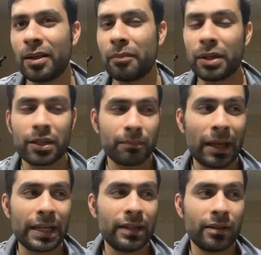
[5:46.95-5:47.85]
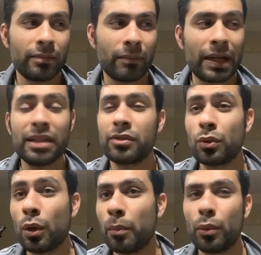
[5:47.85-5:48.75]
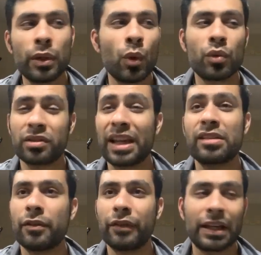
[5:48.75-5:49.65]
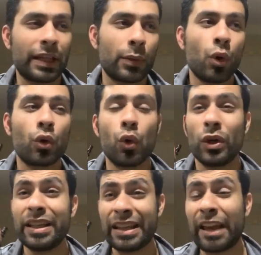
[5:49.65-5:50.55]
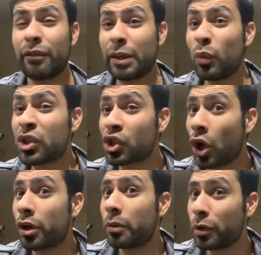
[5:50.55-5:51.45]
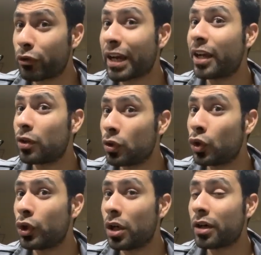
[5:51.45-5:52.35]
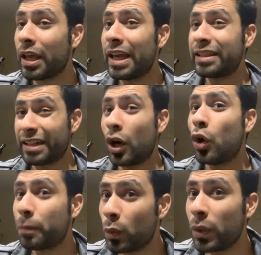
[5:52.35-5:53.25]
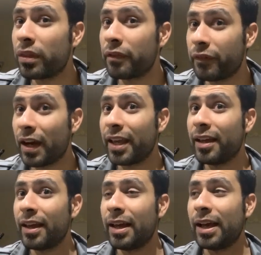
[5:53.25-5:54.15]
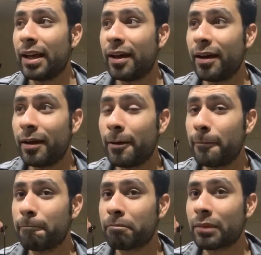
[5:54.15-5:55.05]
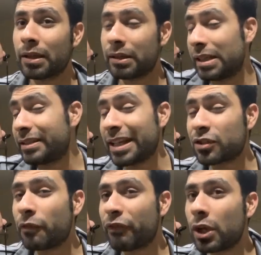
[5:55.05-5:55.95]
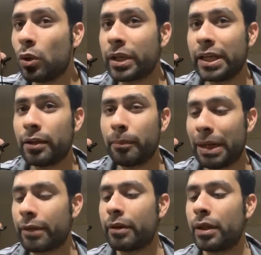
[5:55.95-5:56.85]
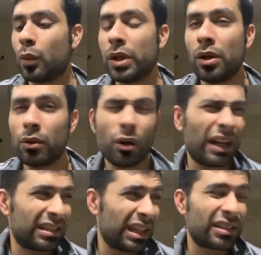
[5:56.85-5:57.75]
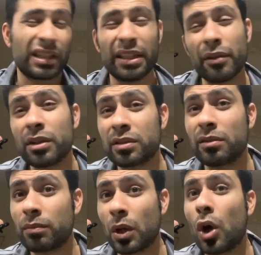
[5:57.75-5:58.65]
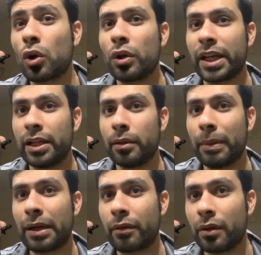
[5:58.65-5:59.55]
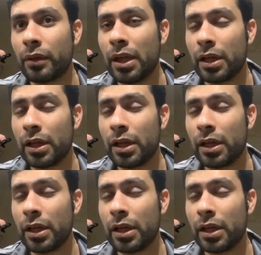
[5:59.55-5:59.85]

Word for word: Because Manny's too humble. He won't say something like that. He won't call. He wished Conor McGregor good luck. He said, I hope you win the fight. Is there something cooking in the background that we don't know? Actually, there is a lot cooking in the background.